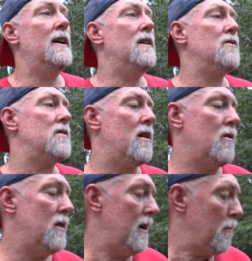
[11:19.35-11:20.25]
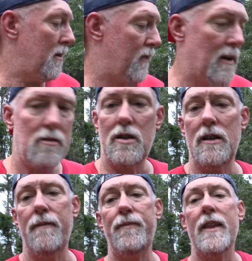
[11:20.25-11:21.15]
So, but folks,
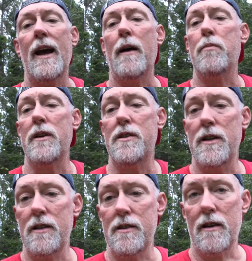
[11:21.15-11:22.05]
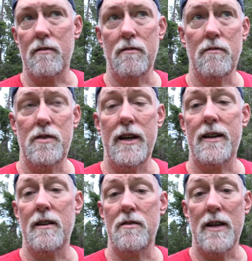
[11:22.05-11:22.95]
I appreciate y'all
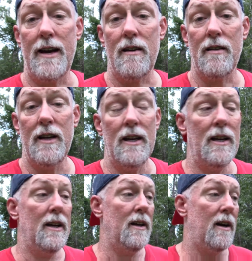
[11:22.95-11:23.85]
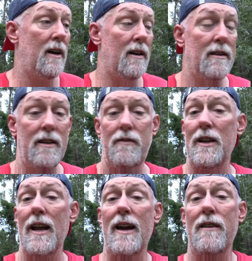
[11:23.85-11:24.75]
checking us out. If you
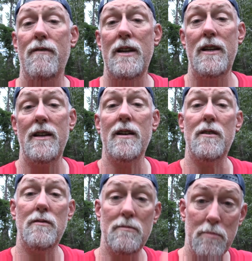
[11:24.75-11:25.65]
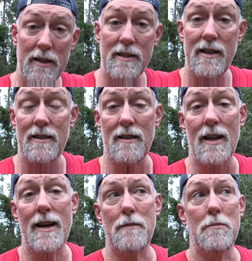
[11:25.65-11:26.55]
like the video, please hit the
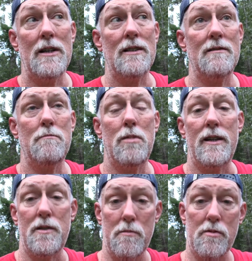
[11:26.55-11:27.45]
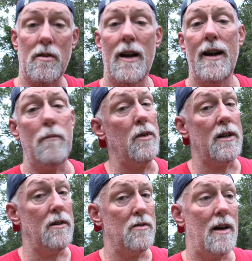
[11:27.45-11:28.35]
like button. Please subscribe. We
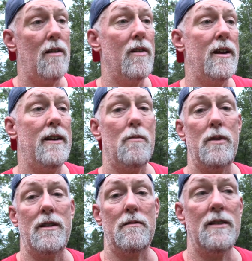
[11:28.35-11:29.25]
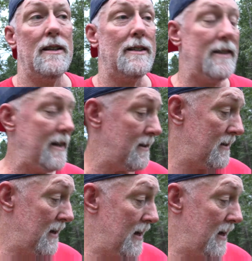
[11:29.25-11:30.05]
can use all the help we can get.